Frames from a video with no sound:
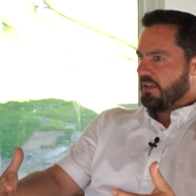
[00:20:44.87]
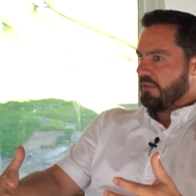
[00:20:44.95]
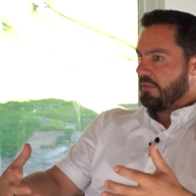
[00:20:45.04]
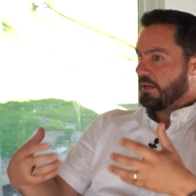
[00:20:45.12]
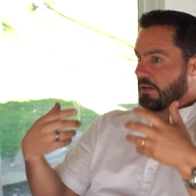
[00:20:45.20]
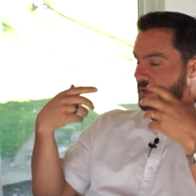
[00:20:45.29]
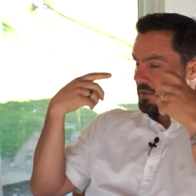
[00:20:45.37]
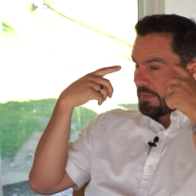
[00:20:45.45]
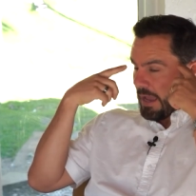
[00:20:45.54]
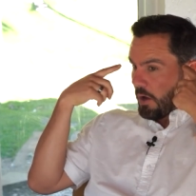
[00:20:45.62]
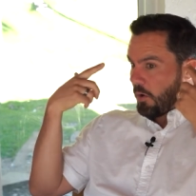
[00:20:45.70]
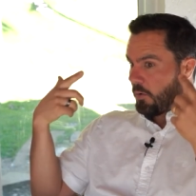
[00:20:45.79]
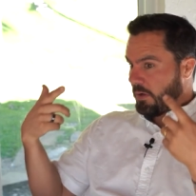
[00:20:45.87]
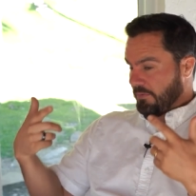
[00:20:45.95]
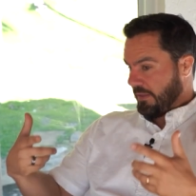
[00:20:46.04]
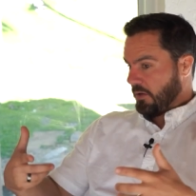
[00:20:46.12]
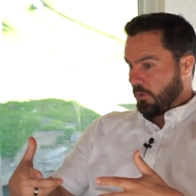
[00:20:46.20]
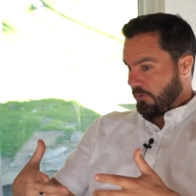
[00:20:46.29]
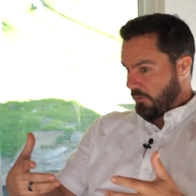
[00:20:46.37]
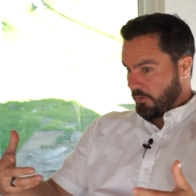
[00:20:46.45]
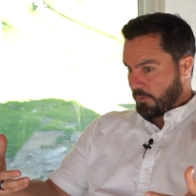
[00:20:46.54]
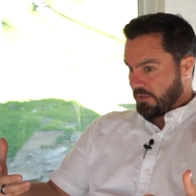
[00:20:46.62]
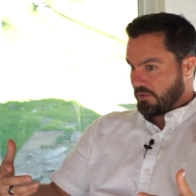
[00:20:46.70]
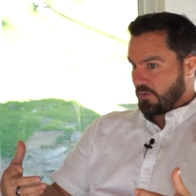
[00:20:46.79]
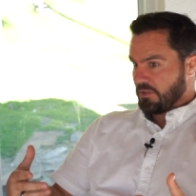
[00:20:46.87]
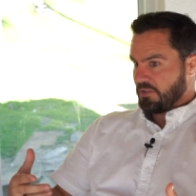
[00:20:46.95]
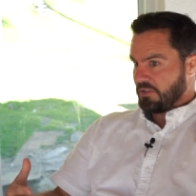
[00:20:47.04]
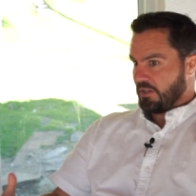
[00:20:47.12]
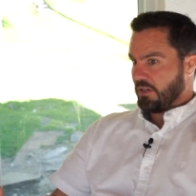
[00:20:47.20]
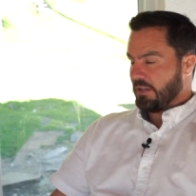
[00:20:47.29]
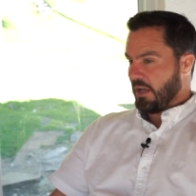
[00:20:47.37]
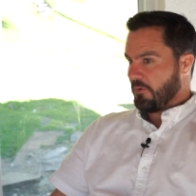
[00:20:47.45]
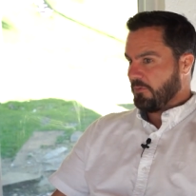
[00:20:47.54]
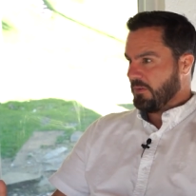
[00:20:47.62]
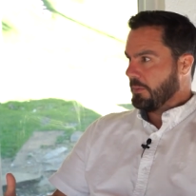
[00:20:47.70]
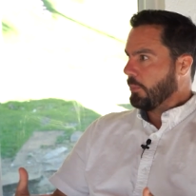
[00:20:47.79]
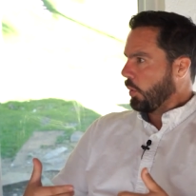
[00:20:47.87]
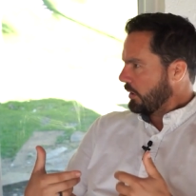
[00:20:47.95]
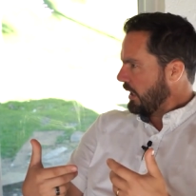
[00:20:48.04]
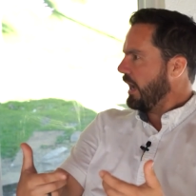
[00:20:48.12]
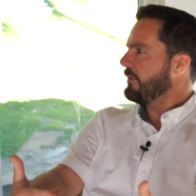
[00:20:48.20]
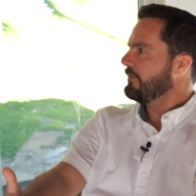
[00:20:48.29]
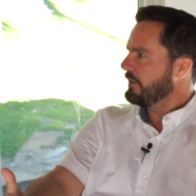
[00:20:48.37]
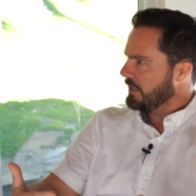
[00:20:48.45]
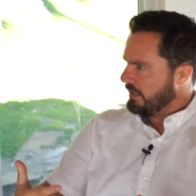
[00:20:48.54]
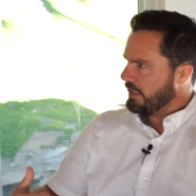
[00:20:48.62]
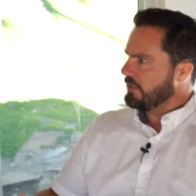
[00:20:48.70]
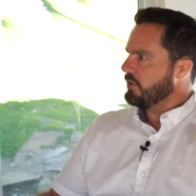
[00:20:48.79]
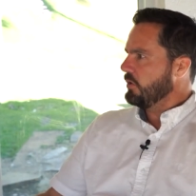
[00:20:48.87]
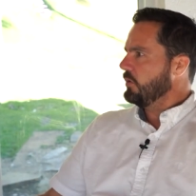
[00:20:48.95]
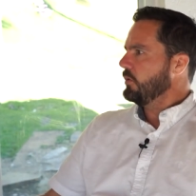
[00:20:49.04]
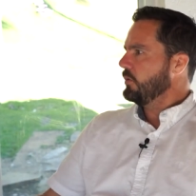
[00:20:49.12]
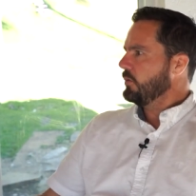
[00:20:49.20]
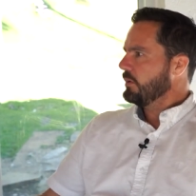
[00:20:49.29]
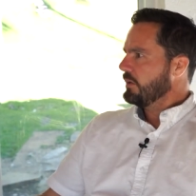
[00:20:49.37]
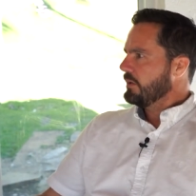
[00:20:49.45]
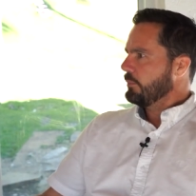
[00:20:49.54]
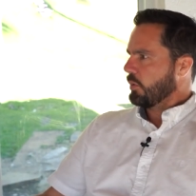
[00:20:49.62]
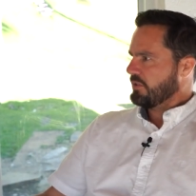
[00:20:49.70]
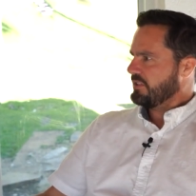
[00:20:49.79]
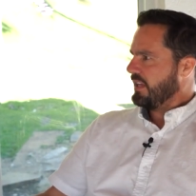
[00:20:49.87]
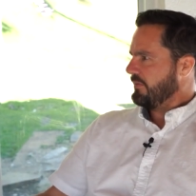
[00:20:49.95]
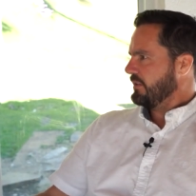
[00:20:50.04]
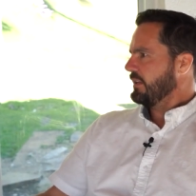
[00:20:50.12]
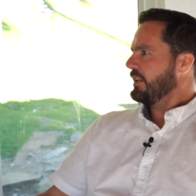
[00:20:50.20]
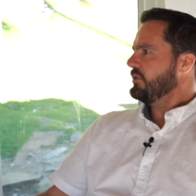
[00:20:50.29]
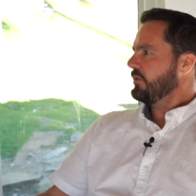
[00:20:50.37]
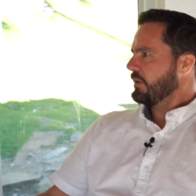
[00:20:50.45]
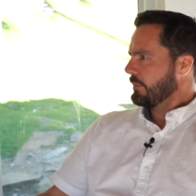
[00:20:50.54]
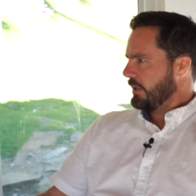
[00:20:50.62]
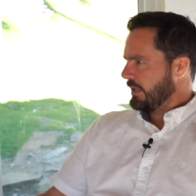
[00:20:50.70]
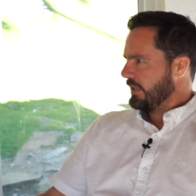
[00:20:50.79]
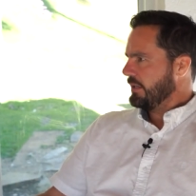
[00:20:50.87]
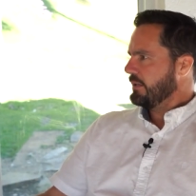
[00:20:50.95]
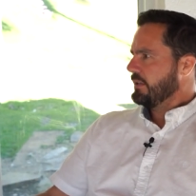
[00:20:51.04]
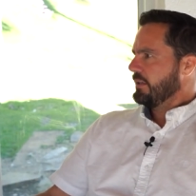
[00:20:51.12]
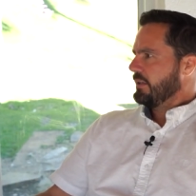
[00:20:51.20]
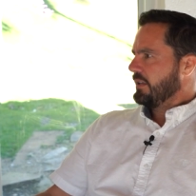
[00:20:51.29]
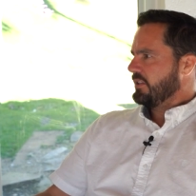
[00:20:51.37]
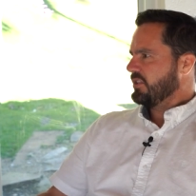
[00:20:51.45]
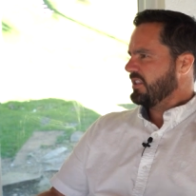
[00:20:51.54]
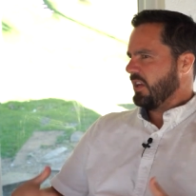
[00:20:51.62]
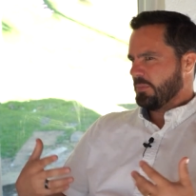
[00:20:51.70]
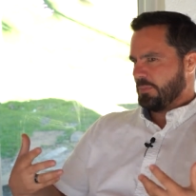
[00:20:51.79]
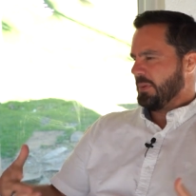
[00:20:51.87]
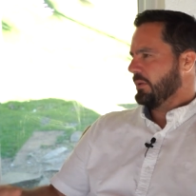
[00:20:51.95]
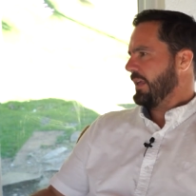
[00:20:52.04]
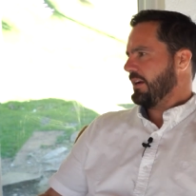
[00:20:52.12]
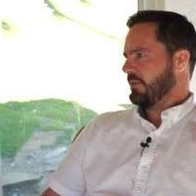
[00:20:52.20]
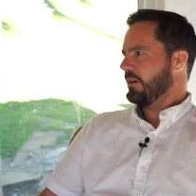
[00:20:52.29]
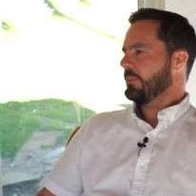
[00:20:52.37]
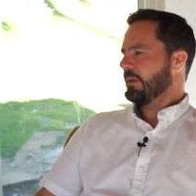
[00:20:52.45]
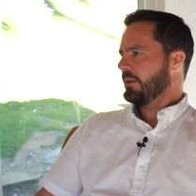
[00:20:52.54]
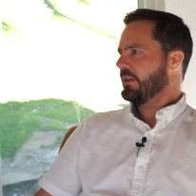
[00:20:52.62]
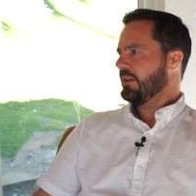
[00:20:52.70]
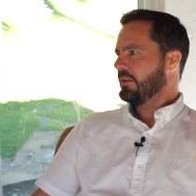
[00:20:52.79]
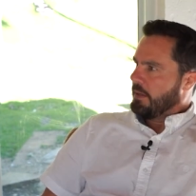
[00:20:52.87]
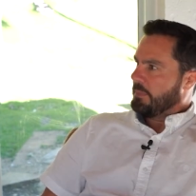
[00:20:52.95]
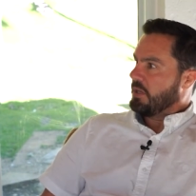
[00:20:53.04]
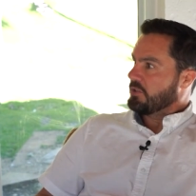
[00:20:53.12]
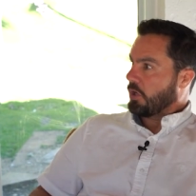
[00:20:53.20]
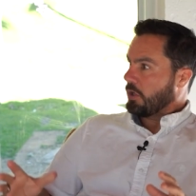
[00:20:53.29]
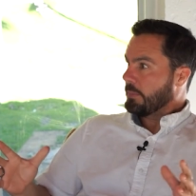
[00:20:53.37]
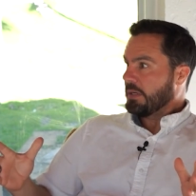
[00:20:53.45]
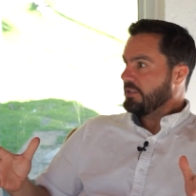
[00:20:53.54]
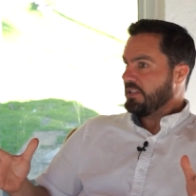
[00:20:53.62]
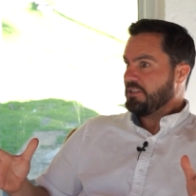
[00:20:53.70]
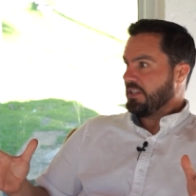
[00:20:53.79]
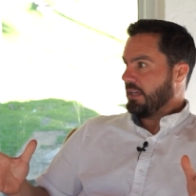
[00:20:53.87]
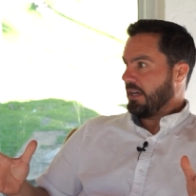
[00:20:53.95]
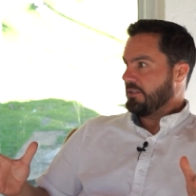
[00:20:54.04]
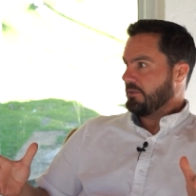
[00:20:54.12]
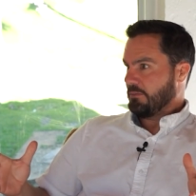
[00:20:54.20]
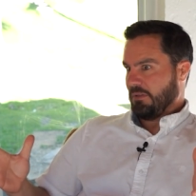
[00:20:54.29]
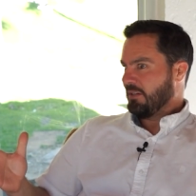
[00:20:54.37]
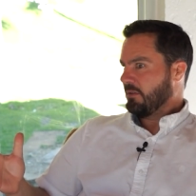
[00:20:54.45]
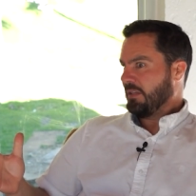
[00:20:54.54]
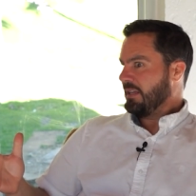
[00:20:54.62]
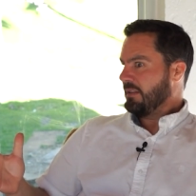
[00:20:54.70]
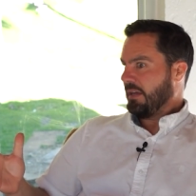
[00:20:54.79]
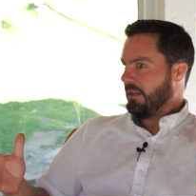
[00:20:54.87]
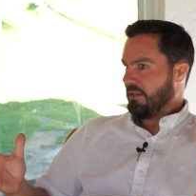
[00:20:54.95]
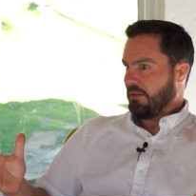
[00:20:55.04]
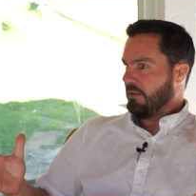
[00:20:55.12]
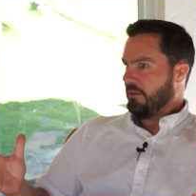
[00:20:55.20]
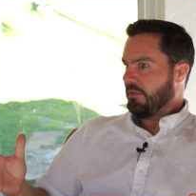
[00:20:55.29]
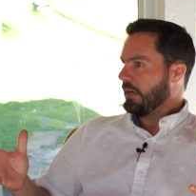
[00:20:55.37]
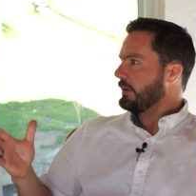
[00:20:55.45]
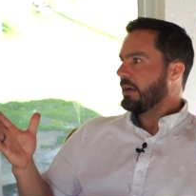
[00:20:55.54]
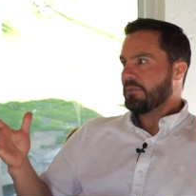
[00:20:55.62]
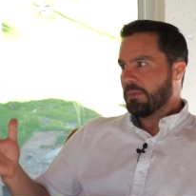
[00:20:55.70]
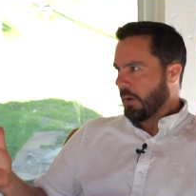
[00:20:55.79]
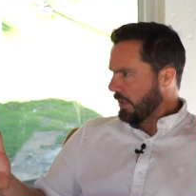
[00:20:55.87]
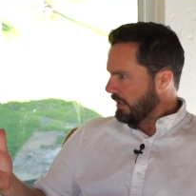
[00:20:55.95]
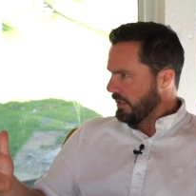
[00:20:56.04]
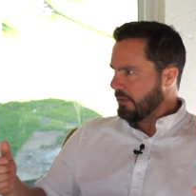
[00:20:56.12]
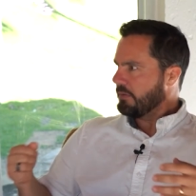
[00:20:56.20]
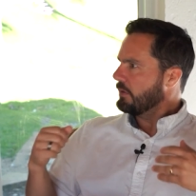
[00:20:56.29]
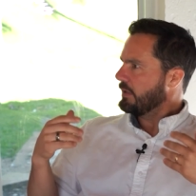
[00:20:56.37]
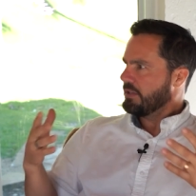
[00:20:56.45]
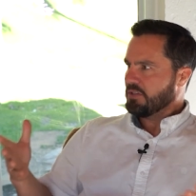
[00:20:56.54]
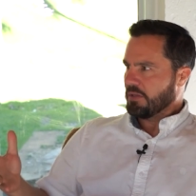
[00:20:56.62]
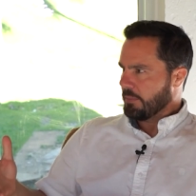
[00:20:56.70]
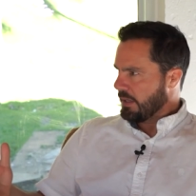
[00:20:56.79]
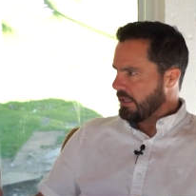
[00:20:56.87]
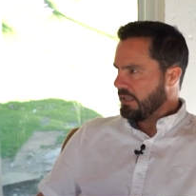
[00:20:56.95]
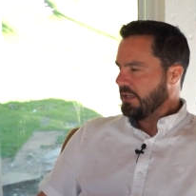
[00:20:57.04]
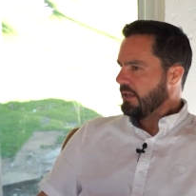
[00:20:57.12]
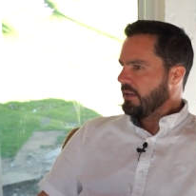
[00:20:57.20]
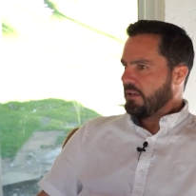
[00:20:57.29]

They're gonna now, if they go through the resources, they're gonna now feel more confident in you, yeah. more safe to lend you their money. It just helps build that credibility. Because hard money's easy, guys. Literally, like, they're in every market, they'll lend you the money.